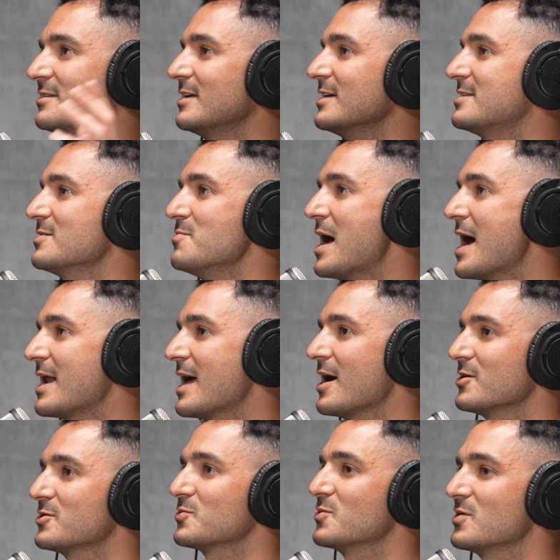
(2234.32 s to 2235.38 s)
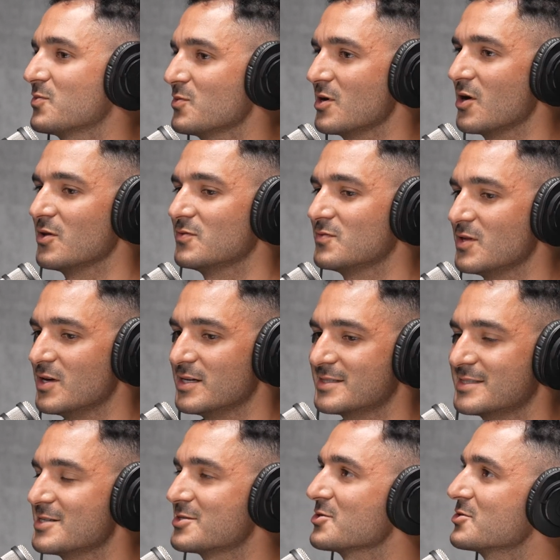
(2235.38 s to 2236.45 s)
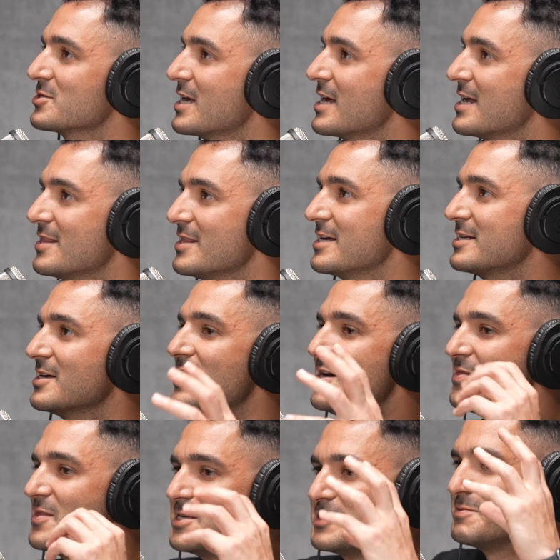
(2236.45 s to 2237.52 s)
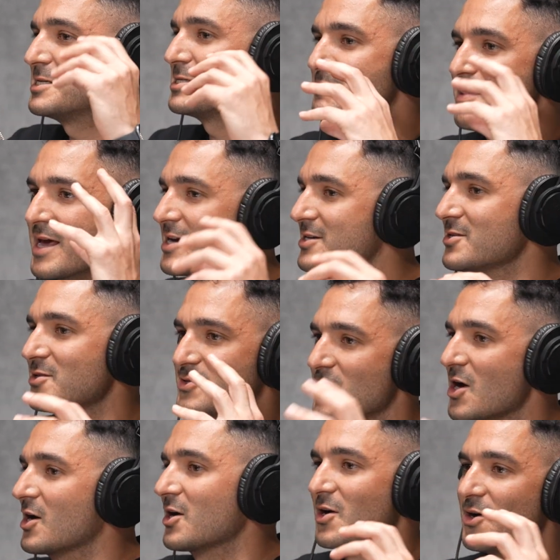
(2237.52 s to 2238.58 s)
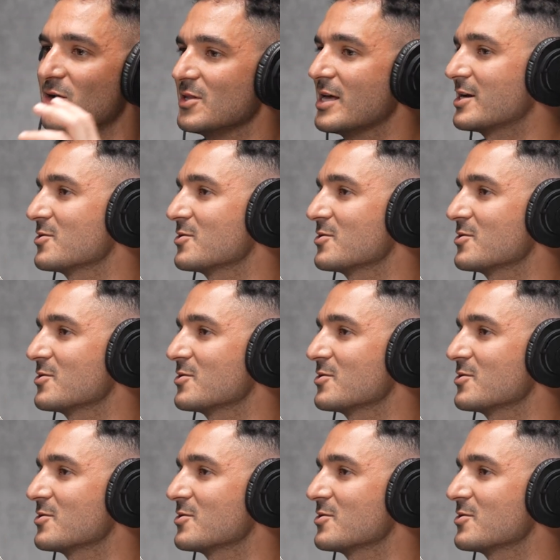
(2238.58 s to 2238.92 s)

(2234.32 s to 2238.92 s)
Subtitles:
it's a madhouse with when all of the sisters get in. They speak Spanish and they're talking all like,